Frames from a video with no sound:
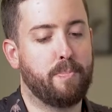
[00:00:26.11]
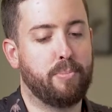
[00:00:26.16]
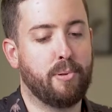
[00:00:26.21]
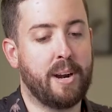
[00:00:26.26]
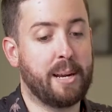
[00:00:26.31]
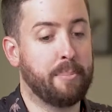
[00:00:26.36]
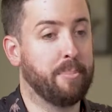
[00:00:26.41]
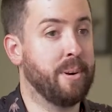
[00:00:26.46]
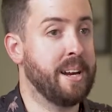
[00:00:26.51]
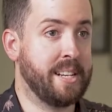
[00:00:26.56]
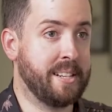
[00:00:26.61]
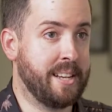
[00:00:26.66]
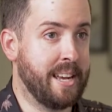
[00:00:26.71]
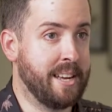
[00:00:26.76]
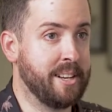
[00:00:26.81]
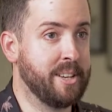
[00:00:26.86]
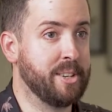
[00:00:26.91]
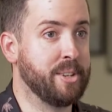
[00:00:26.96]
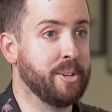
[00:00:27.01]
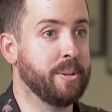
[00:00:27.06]
break branding
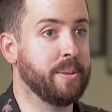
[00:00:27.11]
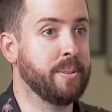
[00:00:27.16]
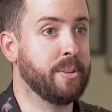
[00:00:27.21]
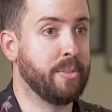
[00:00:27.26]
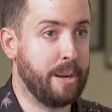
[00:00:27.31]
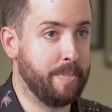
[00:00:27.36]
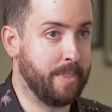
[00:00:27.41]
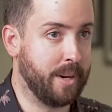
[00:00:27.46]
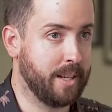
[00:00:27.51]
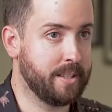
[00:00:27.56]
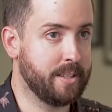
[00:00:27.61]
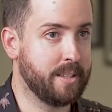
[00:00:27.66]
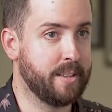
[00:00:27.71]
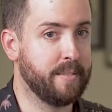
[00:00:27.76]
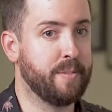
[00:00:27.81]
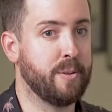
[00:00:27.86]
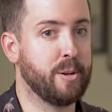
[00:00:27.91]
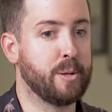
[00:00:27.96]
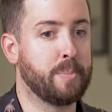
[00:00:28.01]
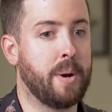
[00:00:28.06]
down into three parts. The
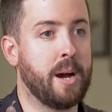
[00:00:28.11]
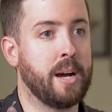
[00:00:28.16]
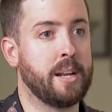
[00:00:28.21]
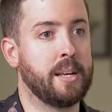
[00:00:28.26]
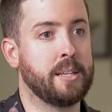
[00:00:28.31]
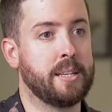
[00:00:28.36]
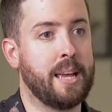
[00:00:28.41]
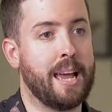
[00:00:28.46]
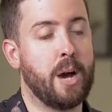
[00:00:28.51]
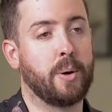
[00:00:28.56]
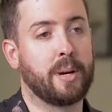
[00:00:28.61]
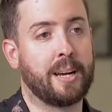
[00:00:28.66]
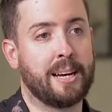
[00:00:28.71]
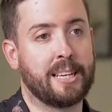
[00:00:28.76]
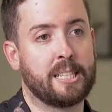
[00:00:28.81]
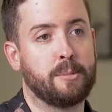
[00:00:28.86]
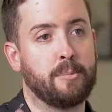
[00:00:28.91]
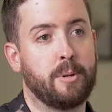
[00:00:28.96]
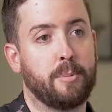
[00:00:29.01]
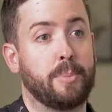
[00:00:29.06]
first part is how a
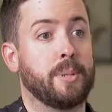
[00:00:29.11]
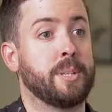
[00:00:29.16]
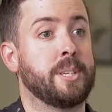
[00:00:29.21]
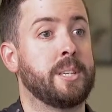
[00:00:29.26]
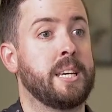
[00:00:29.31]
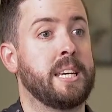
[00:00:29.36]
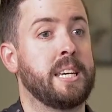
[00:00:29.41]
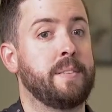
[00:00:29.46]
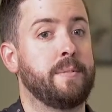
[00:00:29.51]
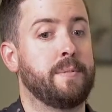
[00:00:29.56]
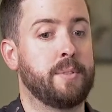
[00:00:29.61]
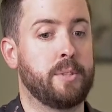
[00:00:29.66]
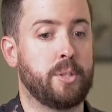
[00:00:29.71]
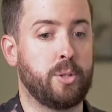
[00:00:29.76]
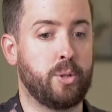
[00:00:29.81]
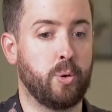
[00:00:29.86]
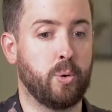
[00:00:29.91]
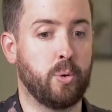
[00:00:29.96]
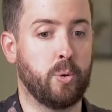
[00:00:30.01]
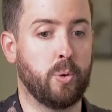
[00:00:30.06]
customer perceives
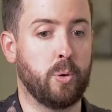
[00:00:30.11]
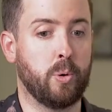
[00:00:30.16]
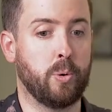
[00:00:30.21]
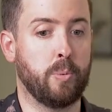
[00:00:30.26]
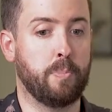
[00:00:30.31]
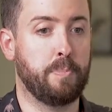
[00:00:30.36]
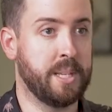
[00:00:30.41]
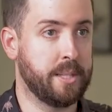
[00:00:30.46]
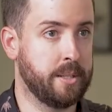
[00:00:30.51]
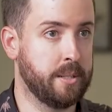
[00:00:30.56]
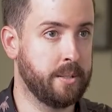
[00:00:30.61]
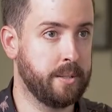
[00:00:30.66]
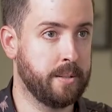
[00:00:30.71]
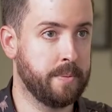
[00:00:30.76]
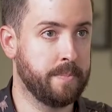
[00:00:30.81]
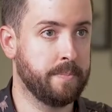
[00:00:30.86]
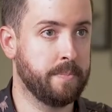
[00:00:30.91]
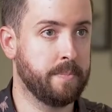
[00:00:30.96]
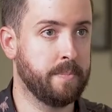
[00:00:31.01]
your business.